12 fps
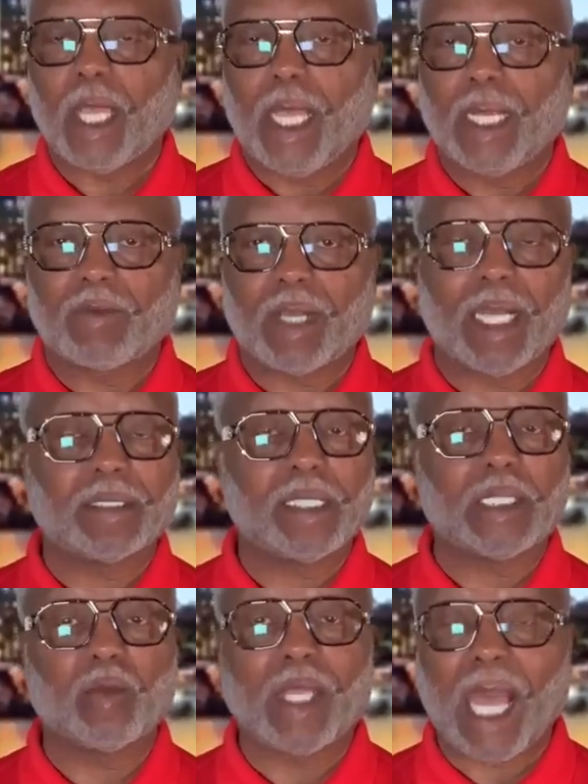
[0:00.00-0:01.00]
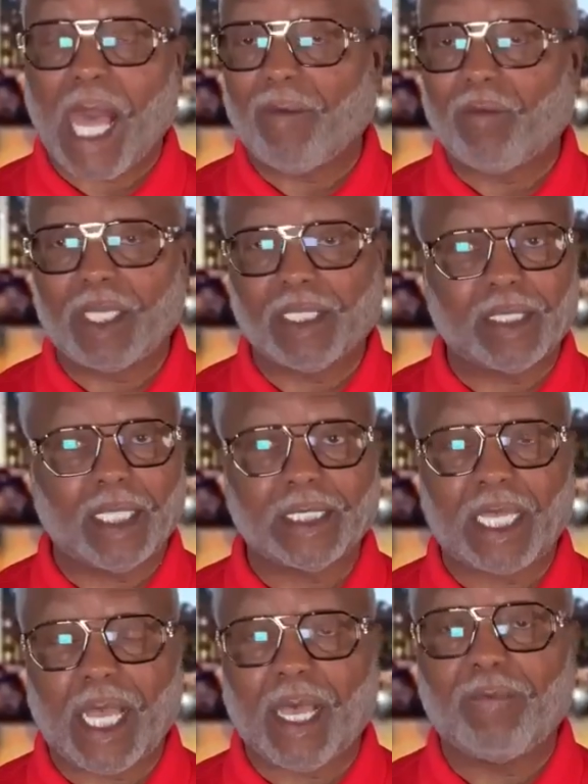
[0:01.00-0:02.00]
And if God says we have what he says
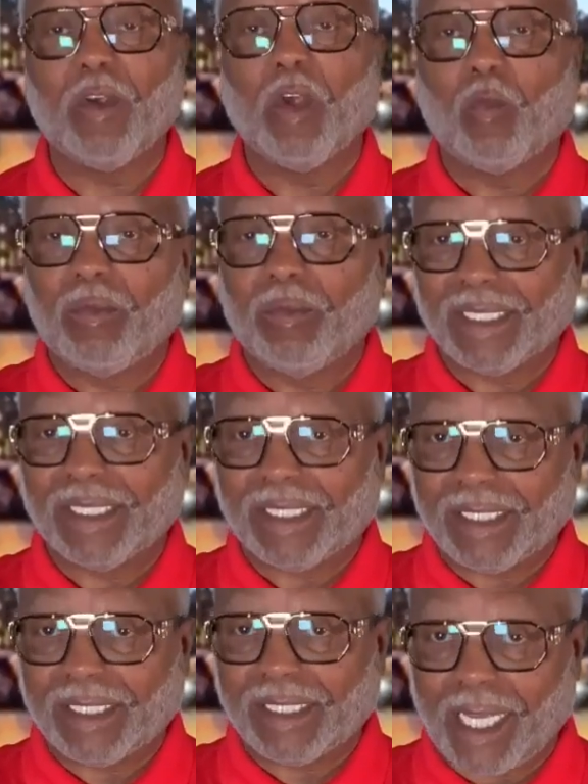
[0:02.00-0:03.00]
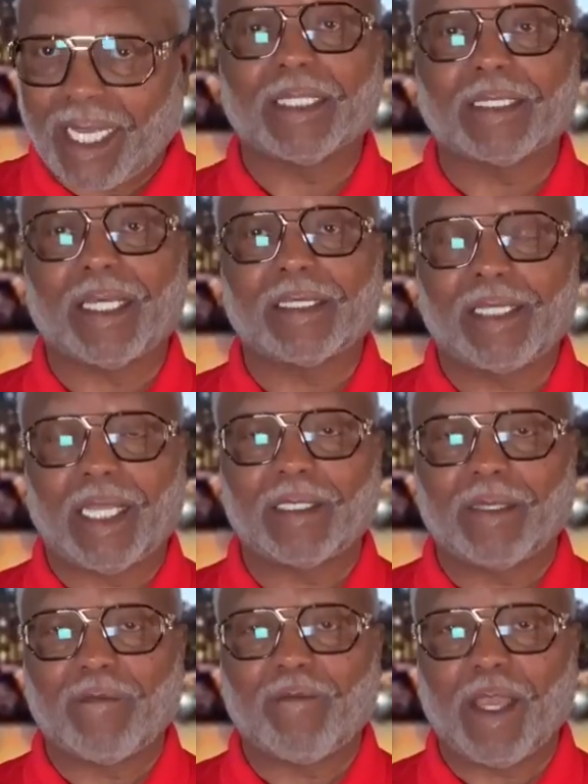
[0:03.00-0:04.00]
he have, we must take that as our
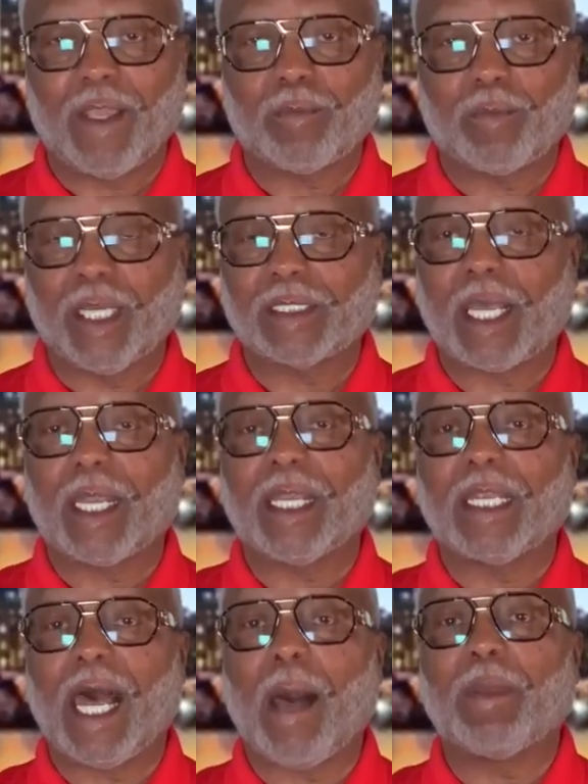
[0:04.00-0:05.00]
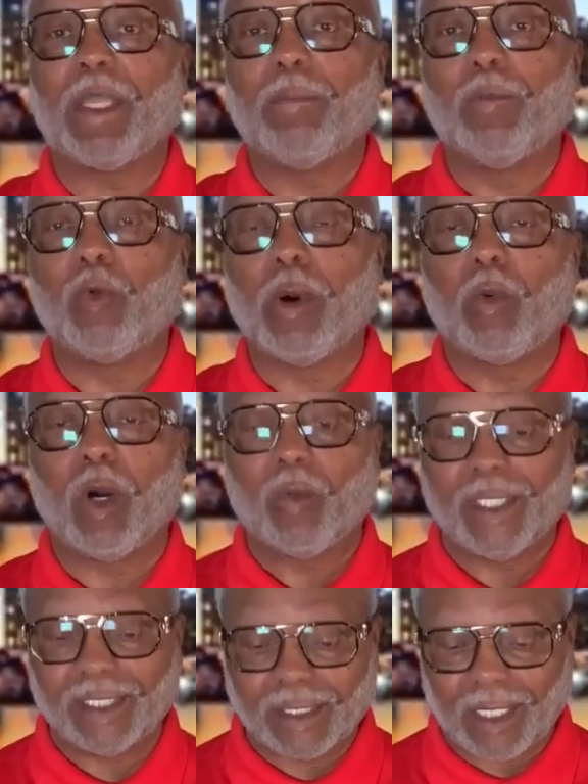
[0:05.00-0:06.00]
standard of faith. Praise God. And not be moved by what
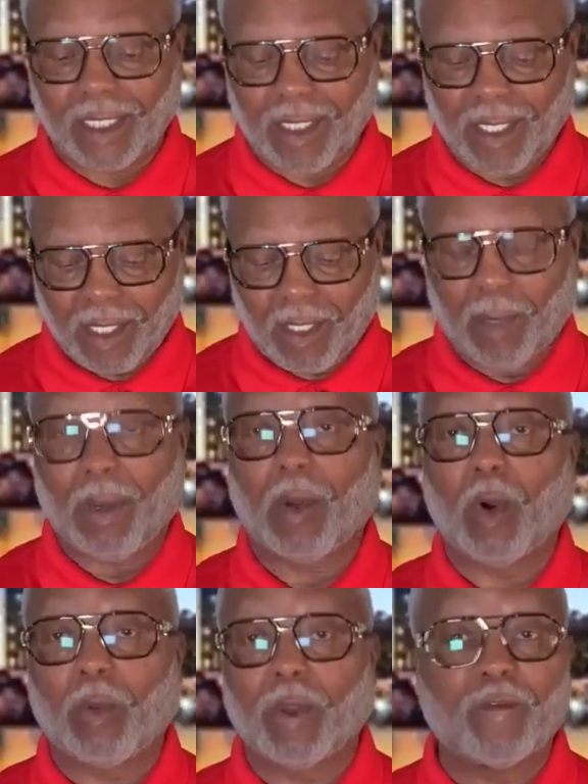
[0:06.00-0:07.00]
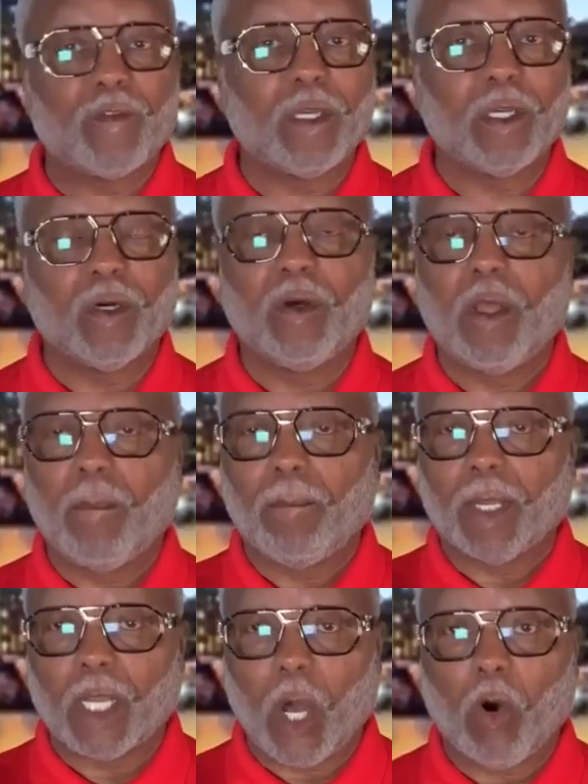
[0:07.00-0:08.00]
we see, about what we feel,
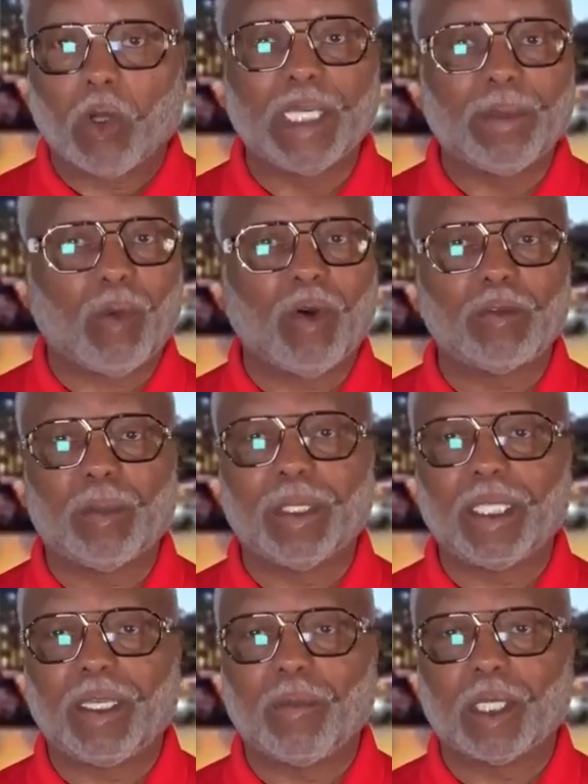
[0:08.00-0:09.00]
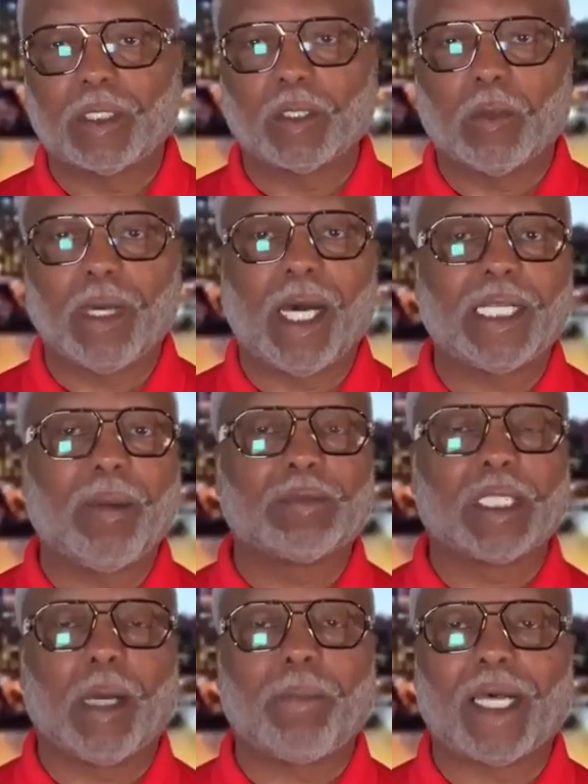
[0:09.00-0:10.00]
but only by what we believe. So my name
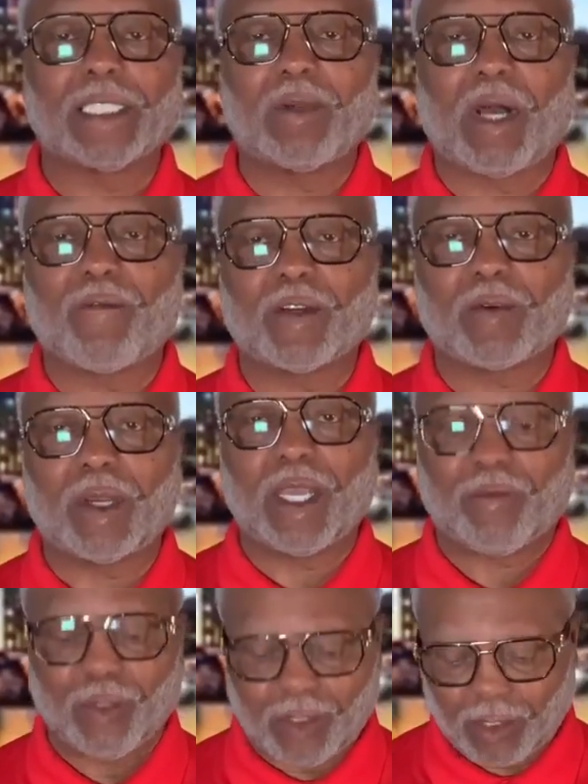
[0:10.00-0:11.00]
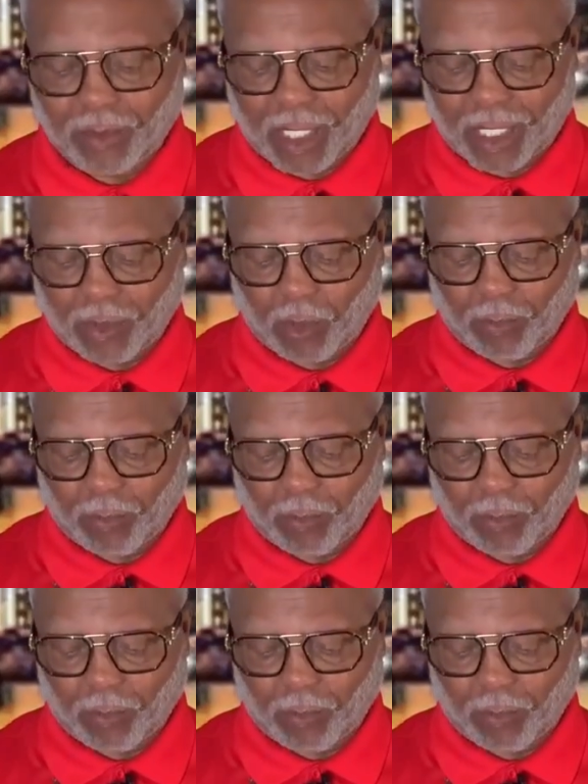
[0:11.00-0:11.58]
is Apostle Alfred Craig. For you that do not know